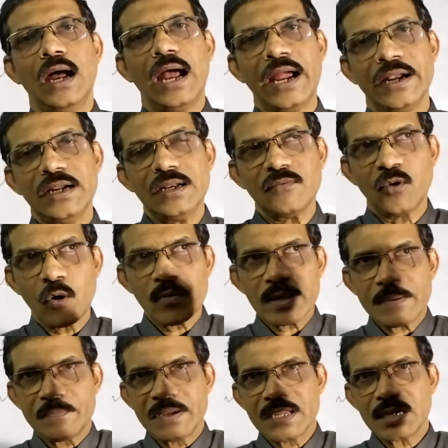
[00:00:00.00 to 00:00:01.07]
And over
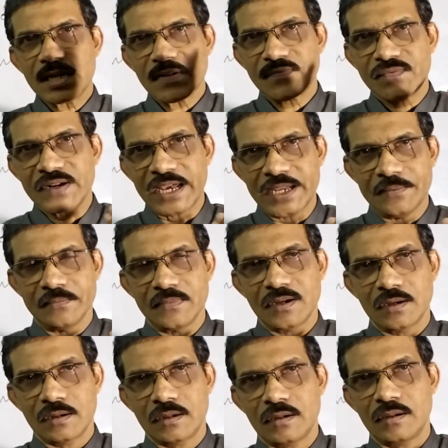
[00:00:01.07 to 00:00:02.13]
a period of time,
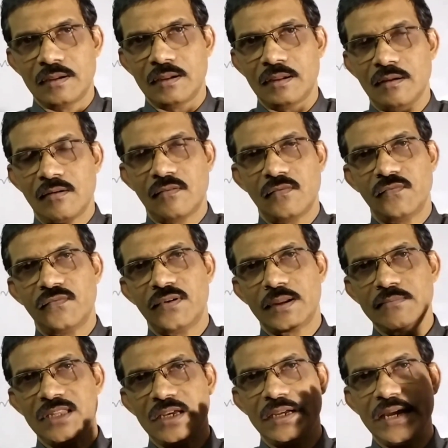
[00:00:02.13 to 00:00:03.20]

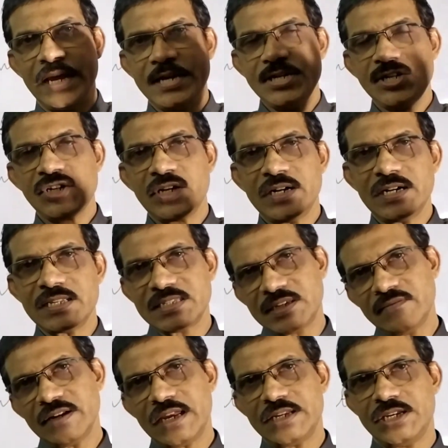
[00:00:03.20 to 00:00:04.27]
from the ancient
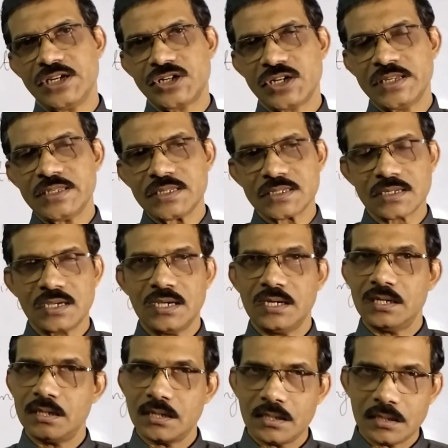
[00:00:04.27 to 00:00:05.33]
civilizations
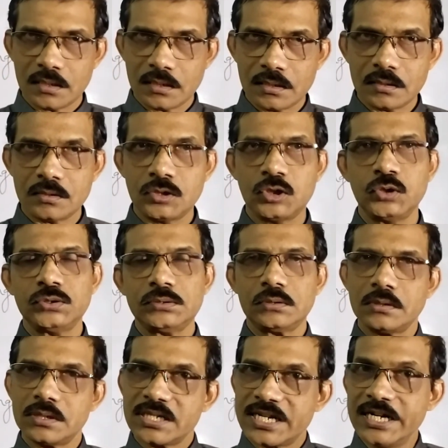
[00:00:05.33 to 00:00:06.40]
till
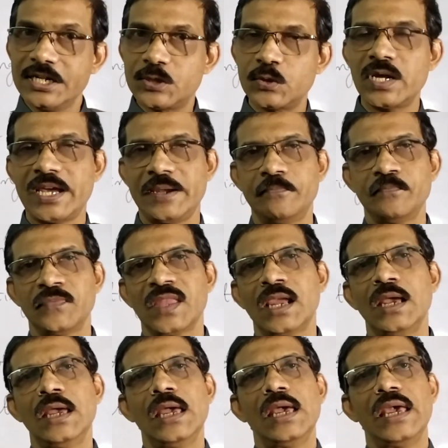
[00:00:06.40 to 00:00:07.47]
today,
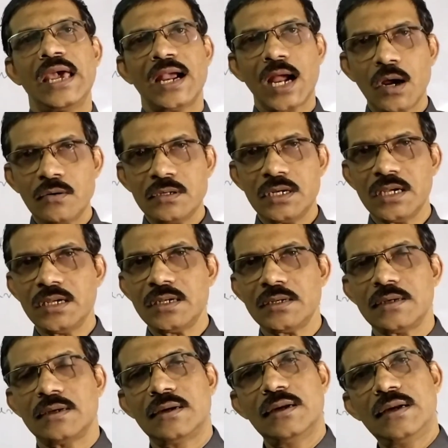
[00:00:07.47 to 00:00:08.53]
accounting
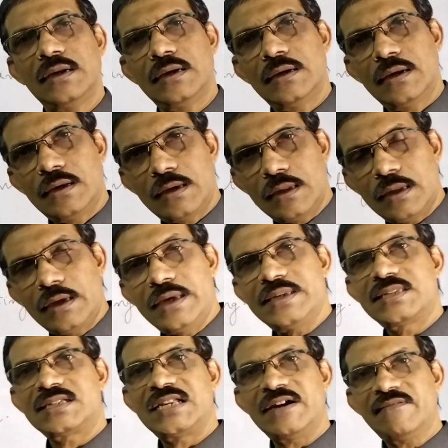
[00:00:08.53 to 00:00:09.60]

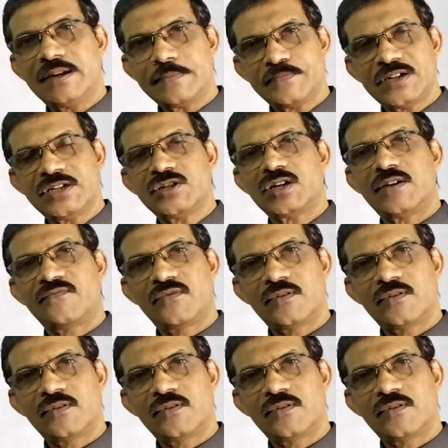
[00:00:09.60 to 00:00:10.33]
is developed into a